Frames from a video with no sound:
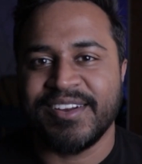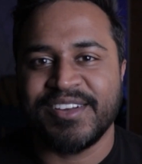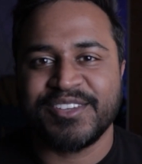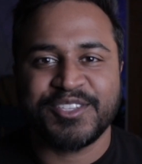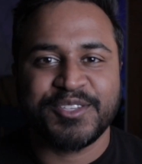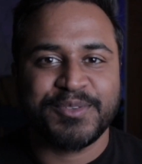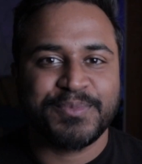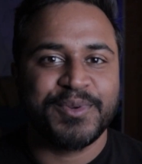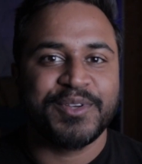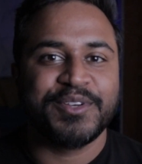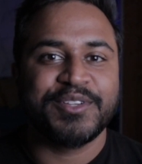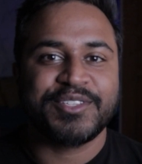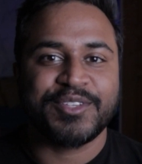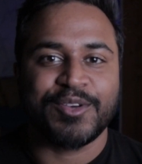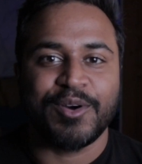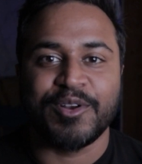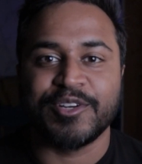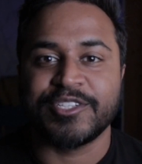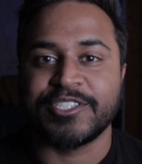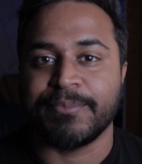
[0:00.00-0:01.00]
Erasmus Mundus
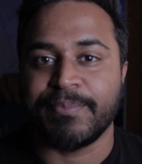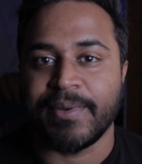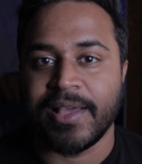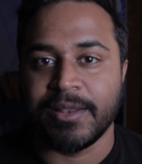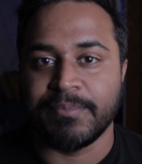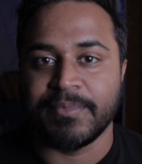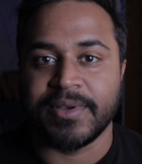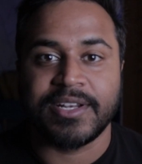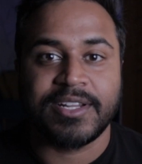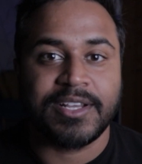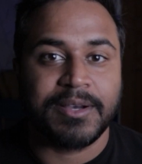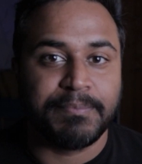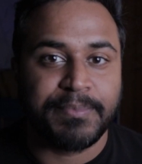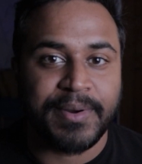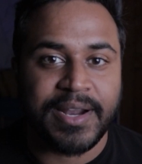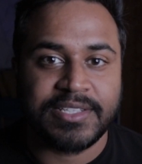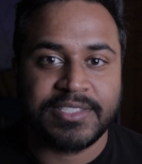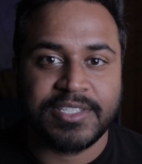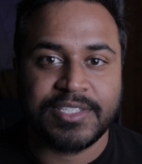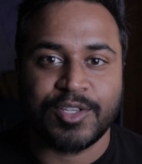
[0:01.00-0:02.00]
Scholarship element
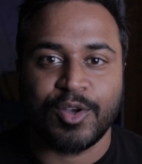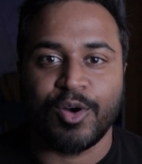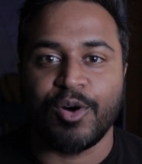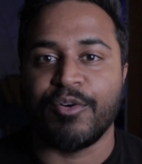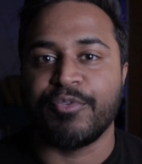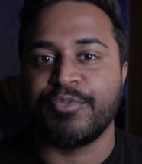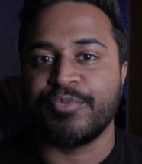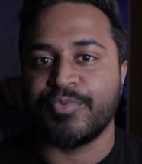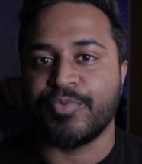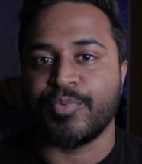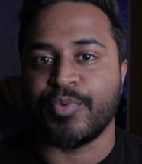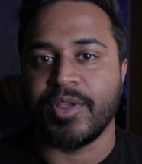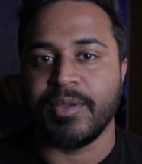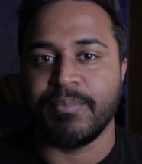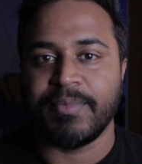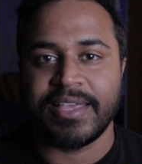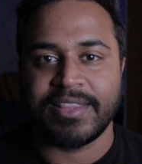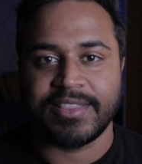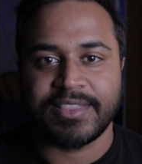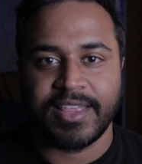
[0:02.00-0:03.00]
comprises of 3
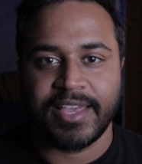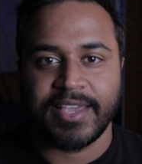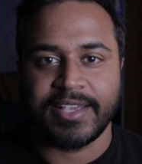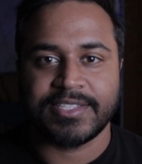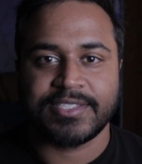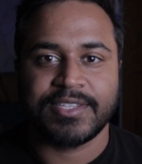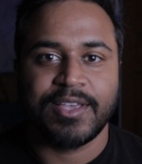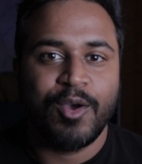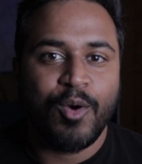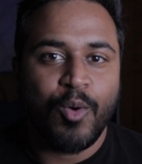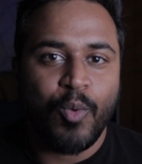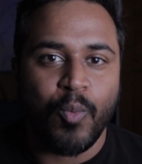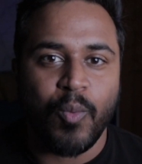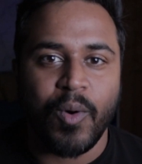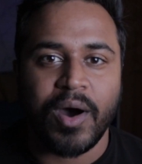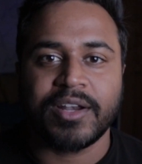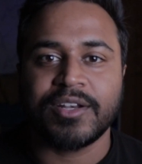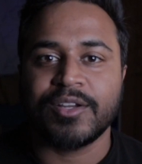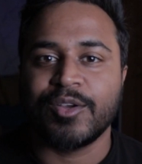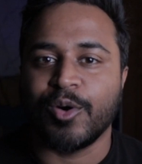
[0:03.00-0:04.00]
main things.
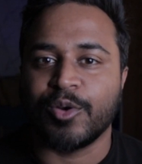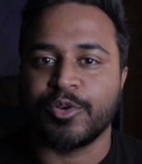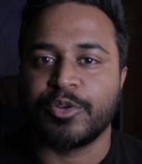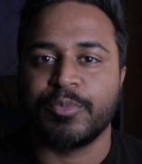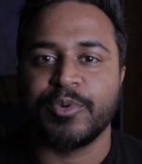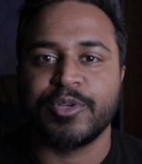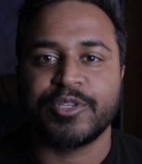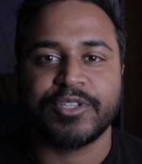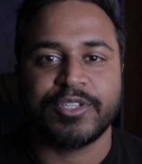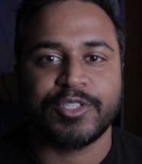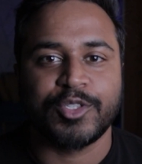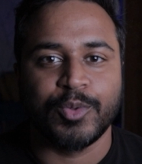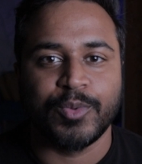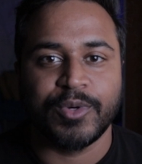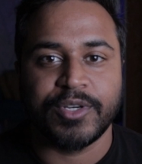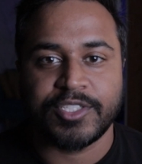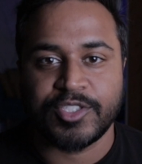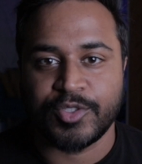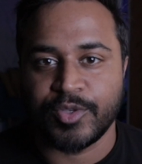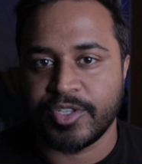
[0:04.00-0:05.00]
1. Contribution
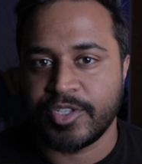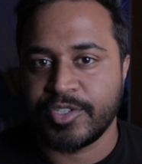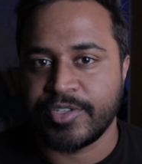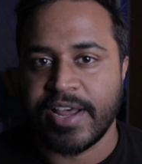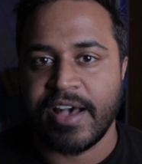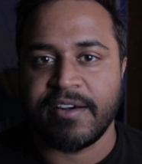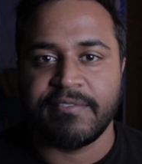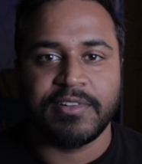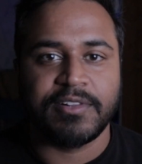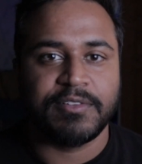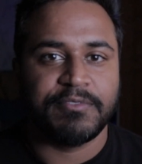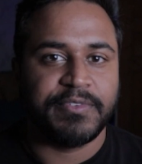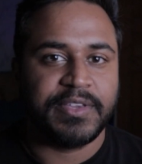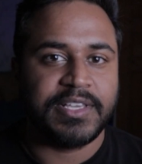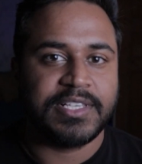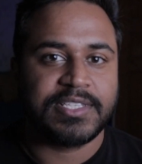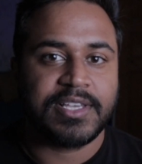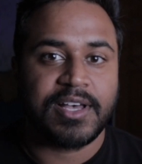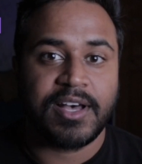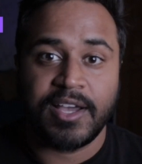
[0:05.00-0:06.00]
towards your travel,
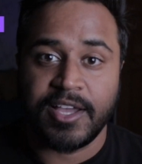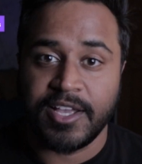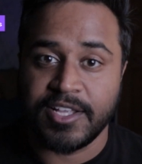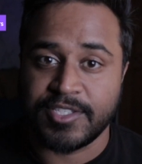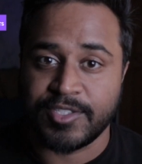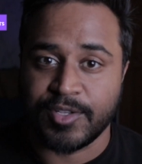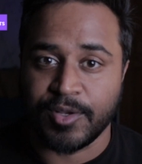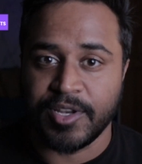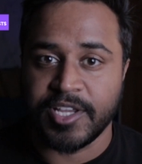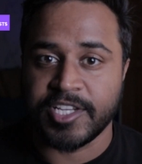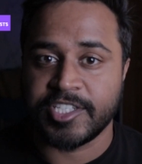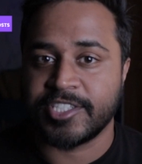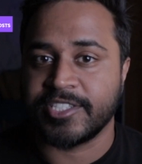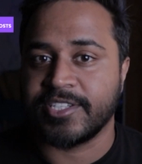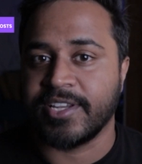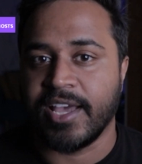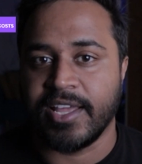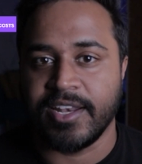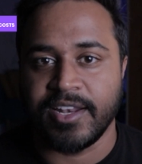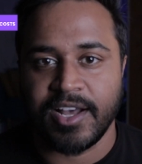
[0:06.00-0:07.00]
visa,
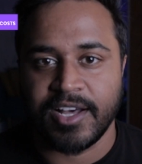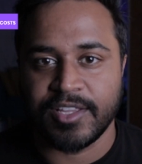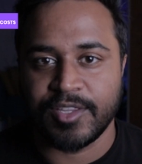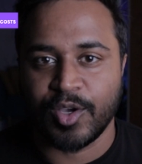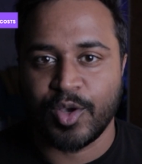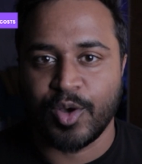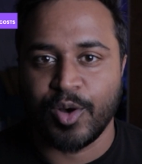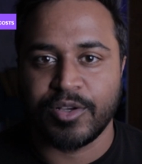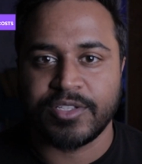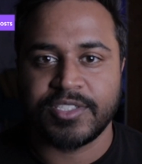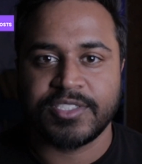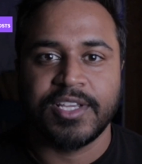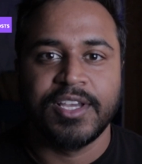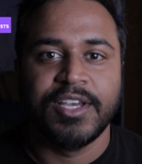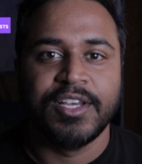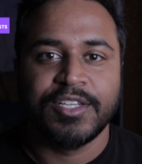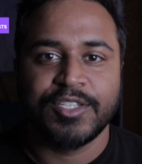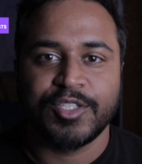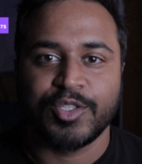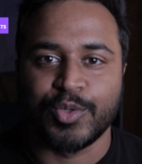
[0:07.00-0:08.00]
installation and other costs.
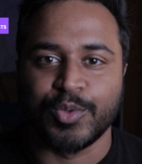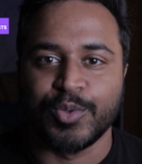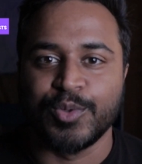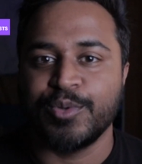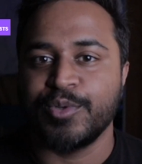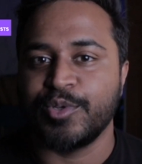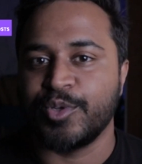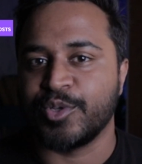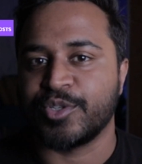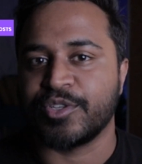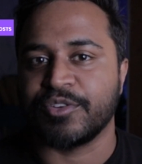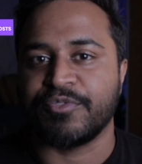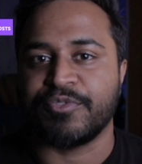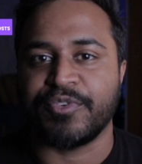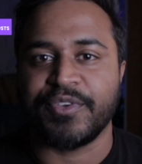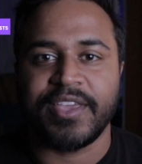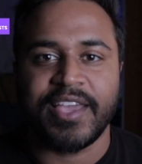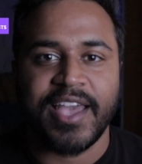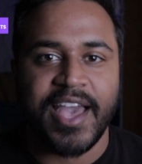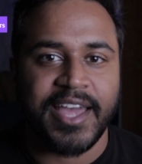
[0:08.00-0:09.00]
2. Tuition
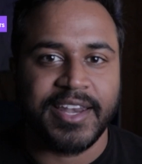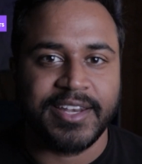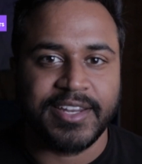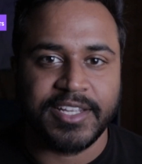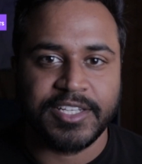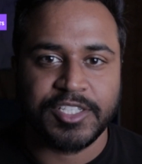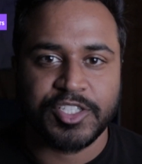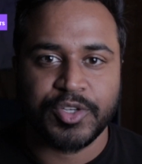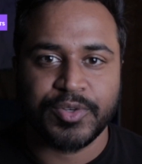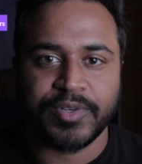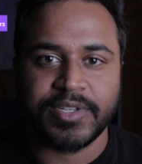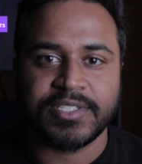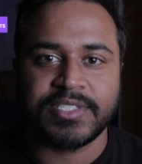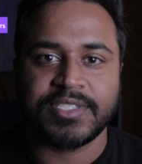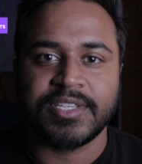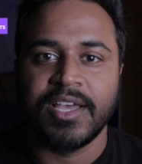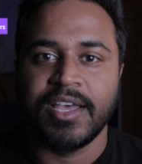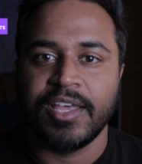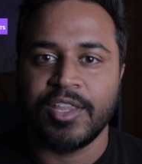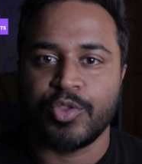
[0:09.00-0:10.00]
fee and
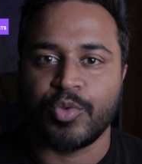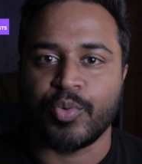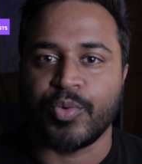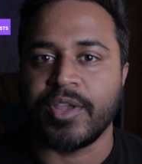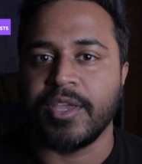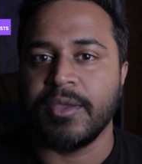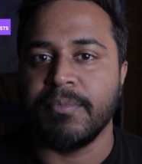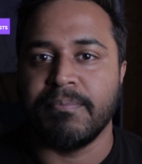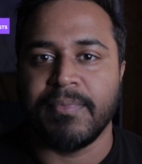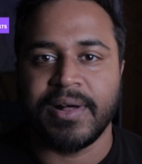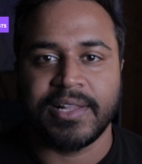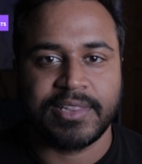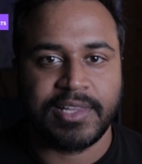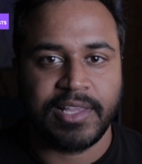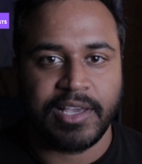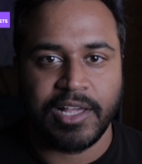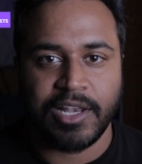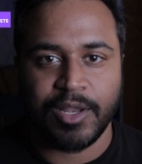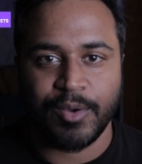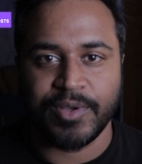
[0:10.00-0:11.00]
insurance. 3.
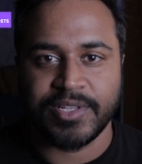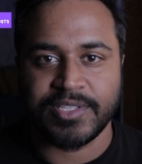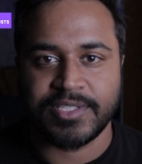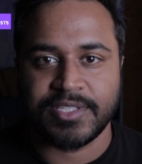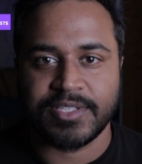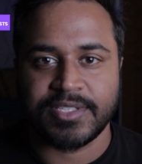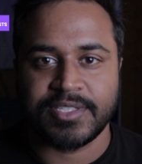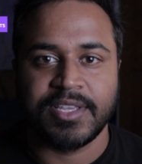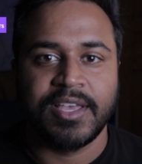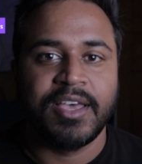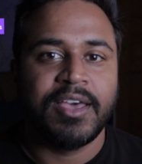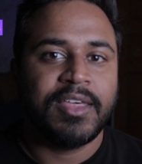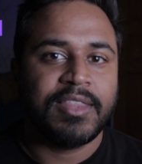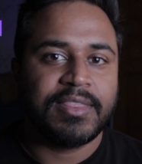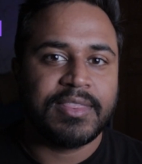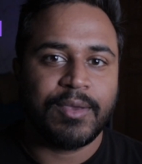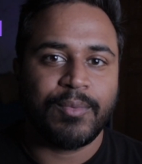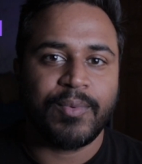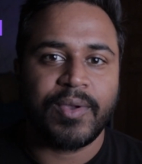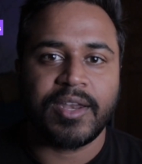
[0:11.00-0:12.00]
Monthly allowances.
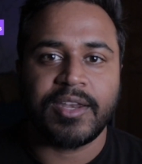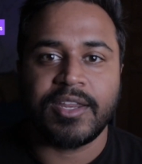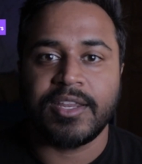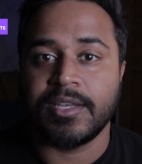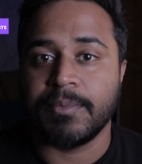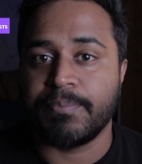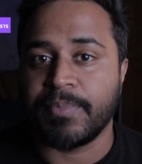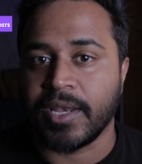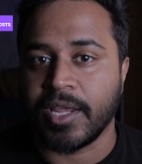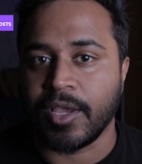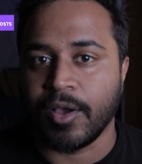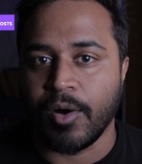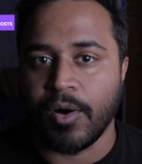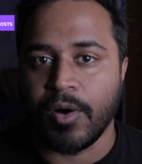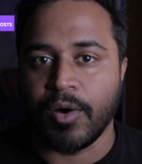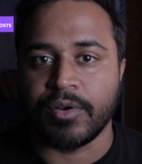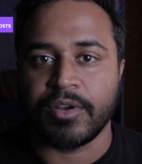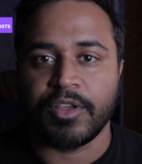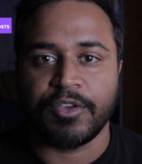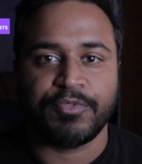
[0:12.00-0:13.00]
They vary depending
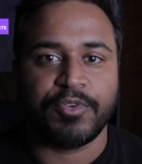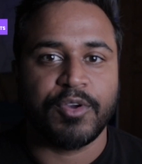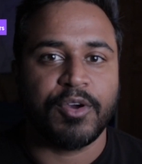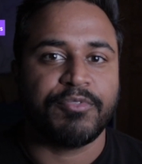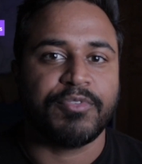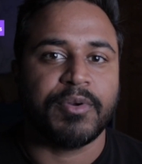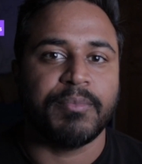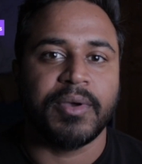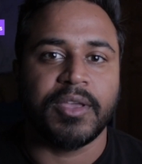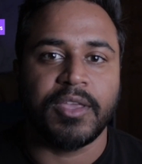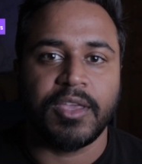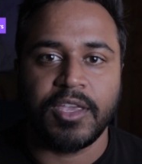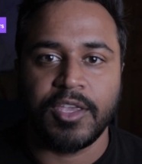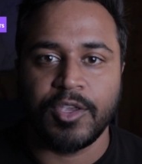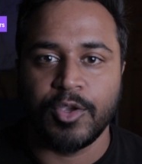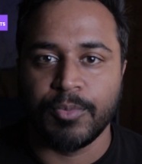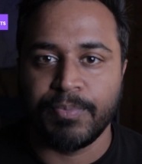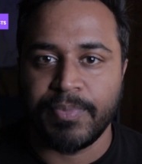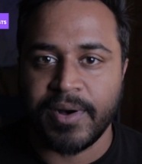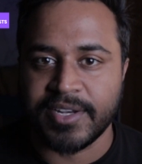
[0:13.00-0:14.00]
on if you're from a
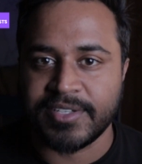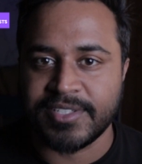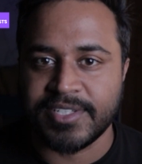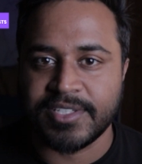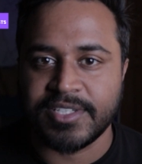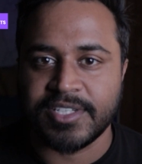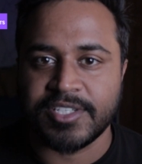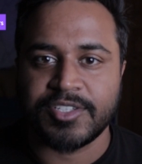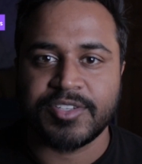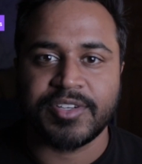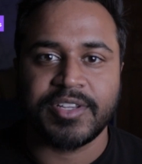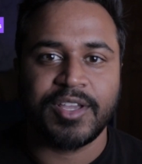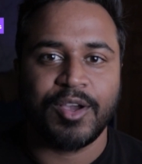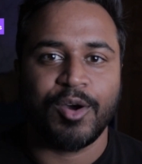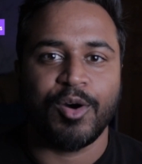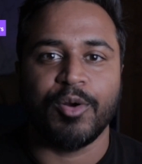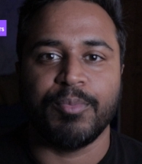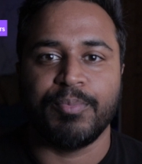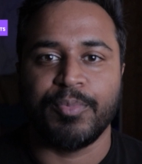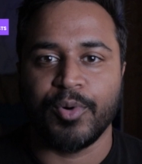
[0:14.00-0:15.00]
EU partner country
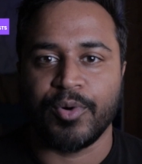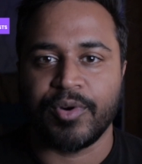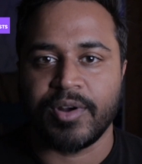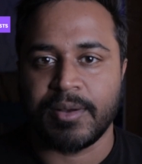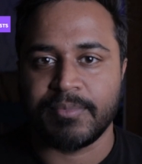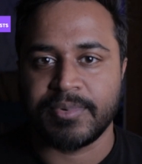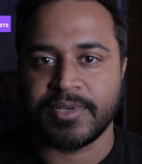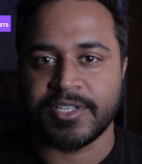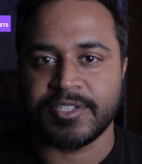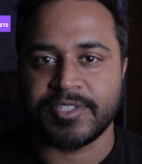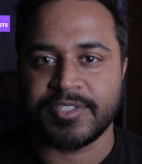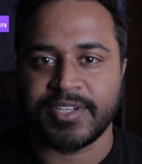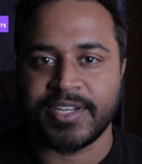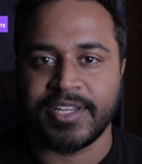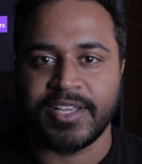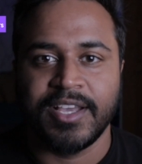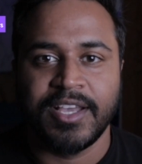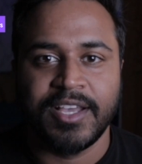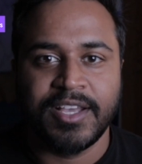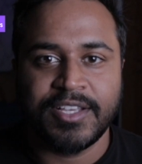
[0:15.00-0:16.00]
or program
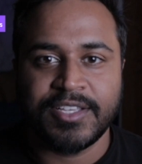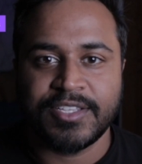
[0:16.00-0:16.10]
country.